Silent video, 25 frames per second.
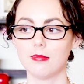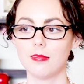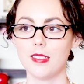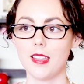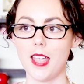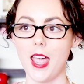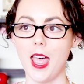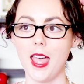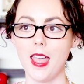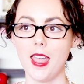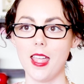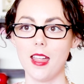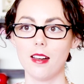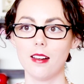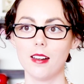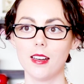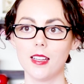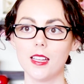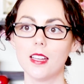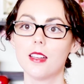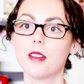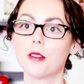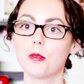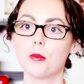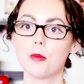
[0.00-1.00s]
that
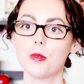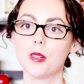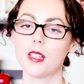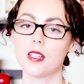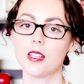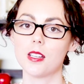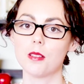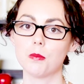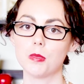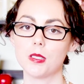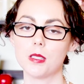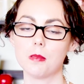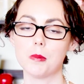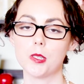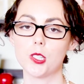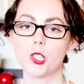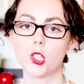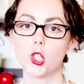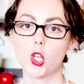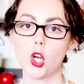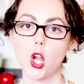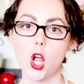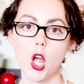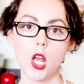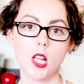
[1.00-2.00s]
area when it comes to
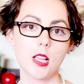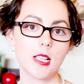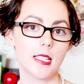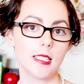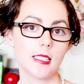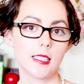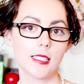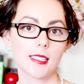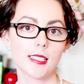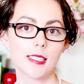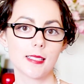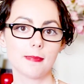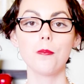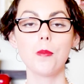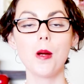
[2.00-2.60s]
Mr. Collins.